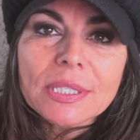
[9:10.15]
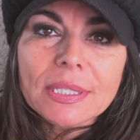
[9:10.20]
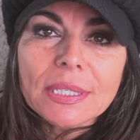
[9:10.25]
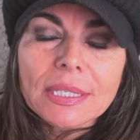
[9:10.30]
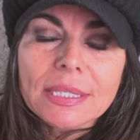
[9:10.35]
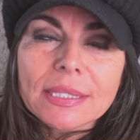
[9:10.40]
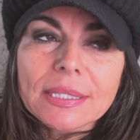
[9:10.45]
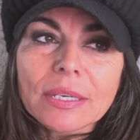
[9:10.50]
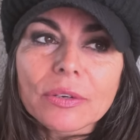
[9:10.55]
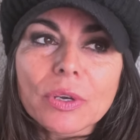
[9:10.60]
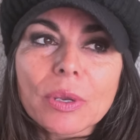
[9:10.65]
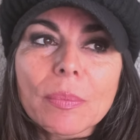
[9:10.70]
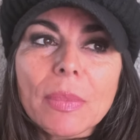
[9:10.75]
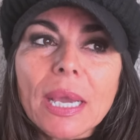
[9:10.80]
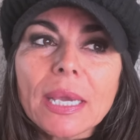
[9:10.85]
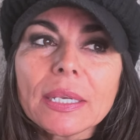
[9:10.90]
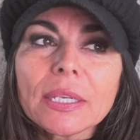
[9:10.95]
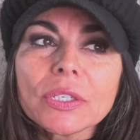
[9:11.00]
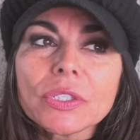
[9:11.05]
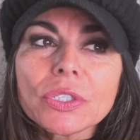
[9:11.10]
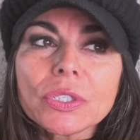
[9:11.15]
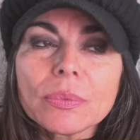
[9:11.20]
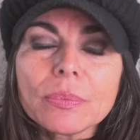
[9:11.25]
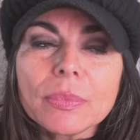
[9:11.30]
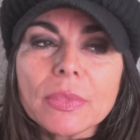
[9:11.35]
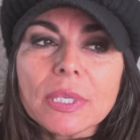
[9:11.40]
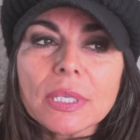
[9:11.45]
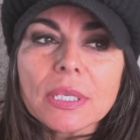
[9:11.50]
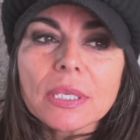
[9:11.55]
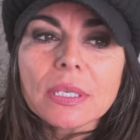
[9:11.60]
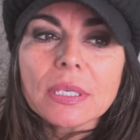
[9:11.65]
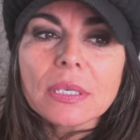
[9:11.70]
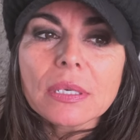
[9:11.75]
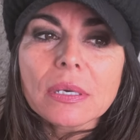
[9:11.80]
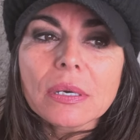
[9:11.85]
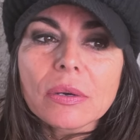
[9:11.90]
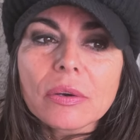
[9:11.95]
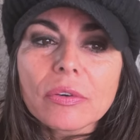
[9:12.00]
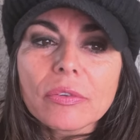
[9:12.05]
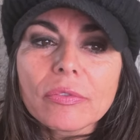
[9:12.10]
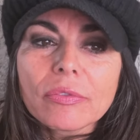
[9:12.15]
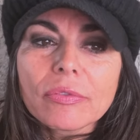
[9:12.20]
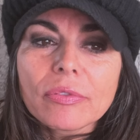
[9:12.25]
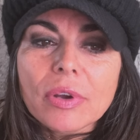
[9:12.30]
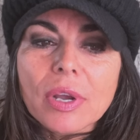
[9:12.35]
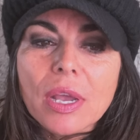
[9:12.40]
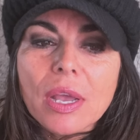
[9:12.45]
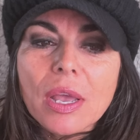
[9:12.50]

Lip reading: it is a reminder to me of